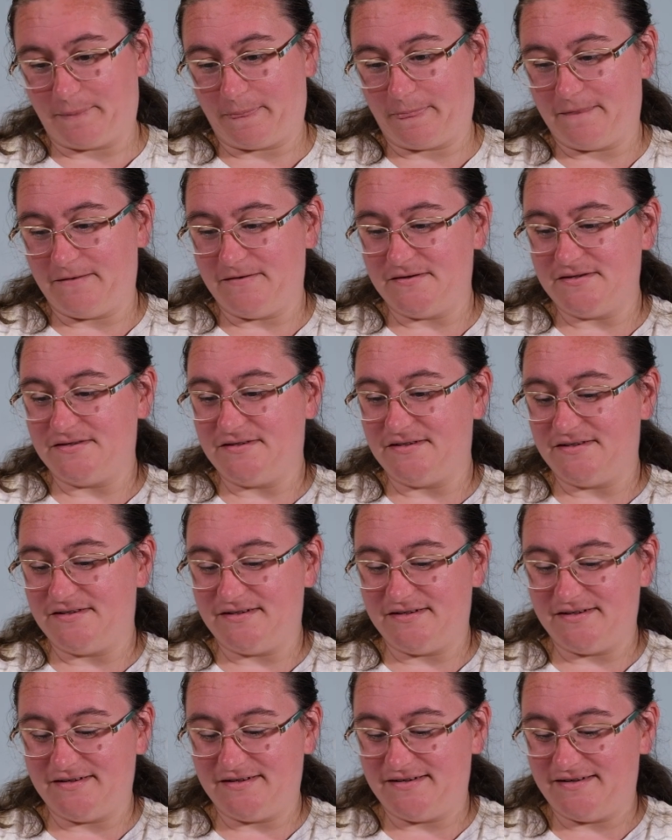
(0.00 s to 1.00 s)

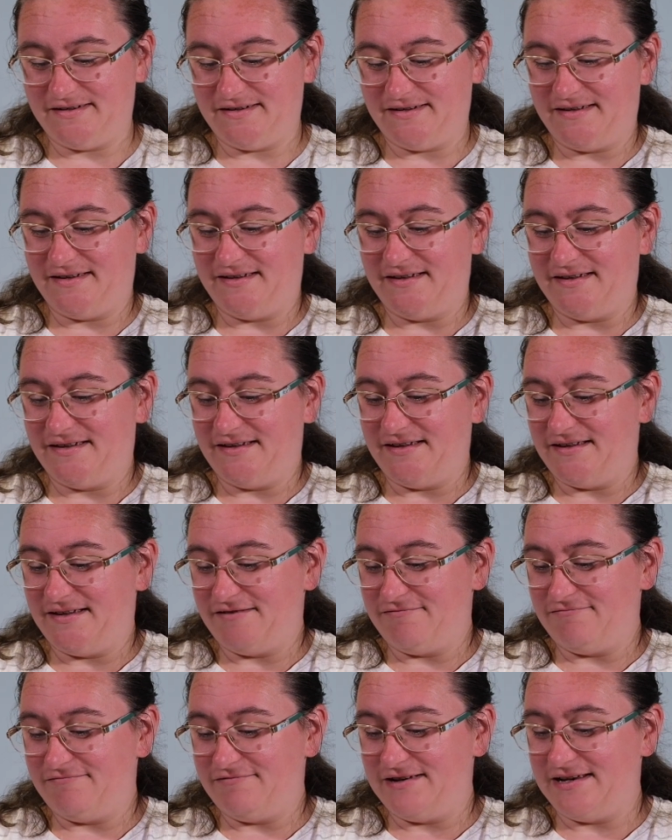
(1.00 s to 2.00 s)
Just
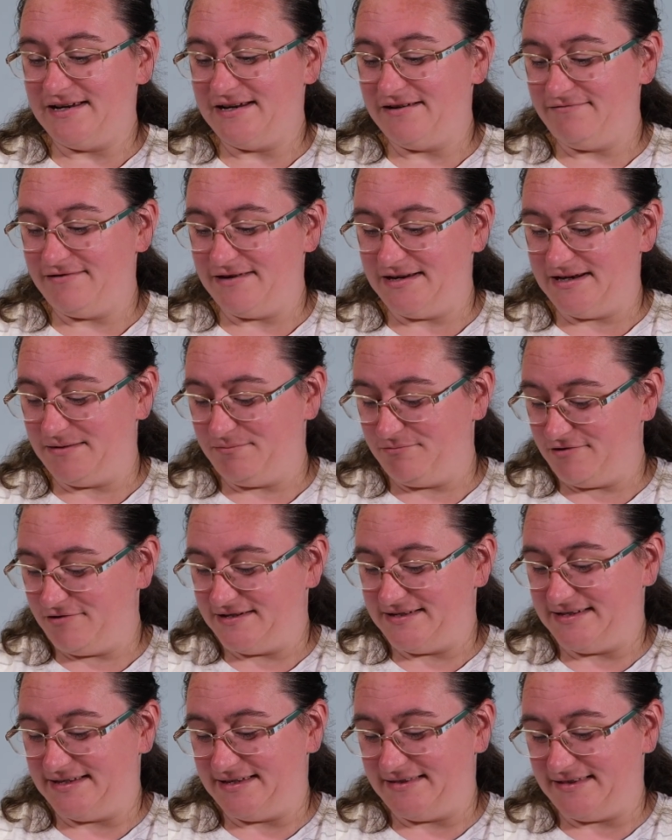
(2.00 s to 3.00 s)
really, really
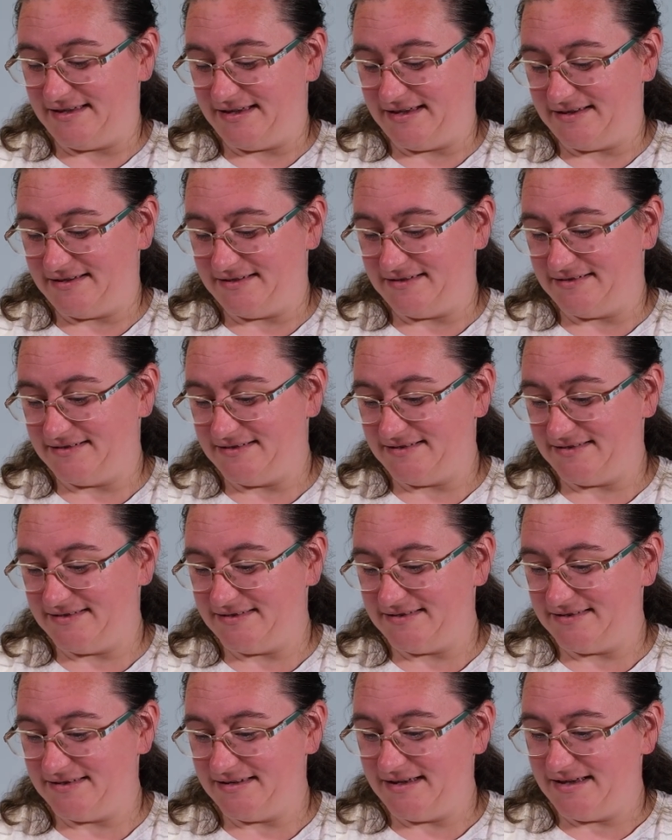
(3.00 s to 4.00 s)
pretty
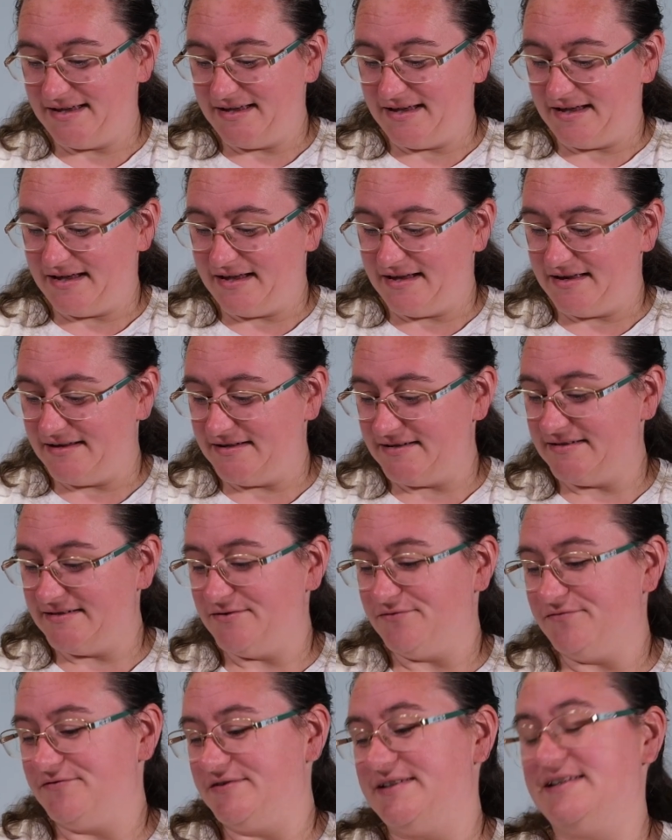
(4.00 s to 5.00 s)
things. And
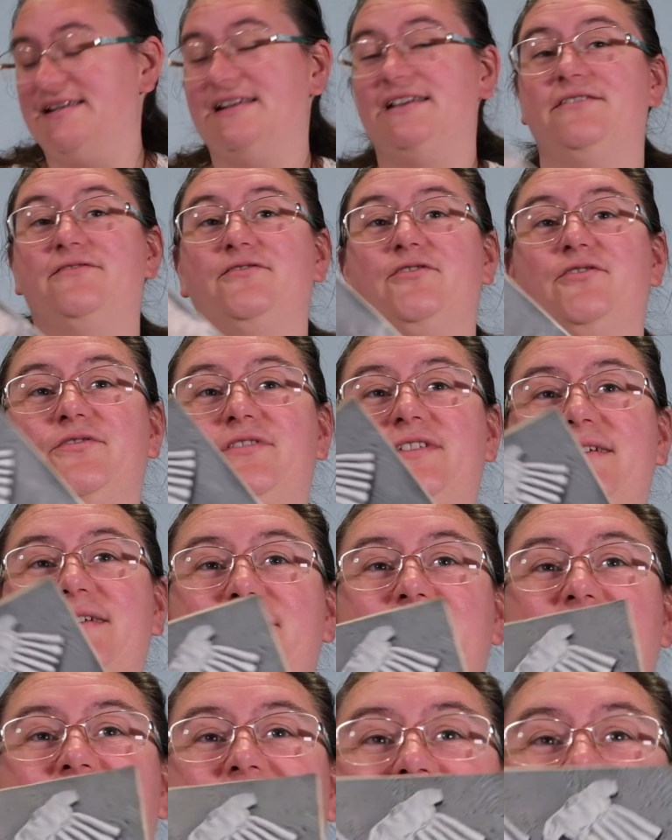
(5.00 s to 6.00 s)
obviously you've got the
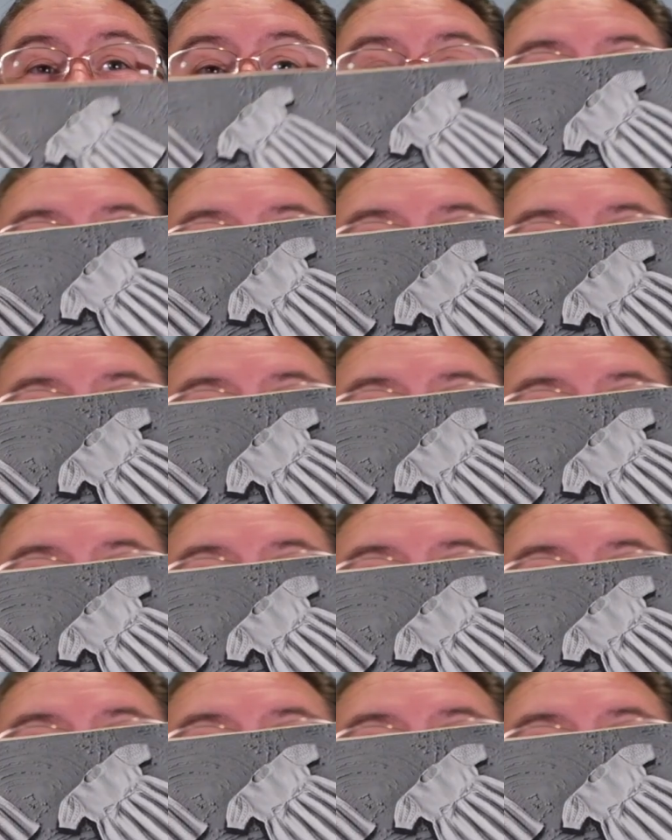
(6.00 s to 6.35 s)
mandatory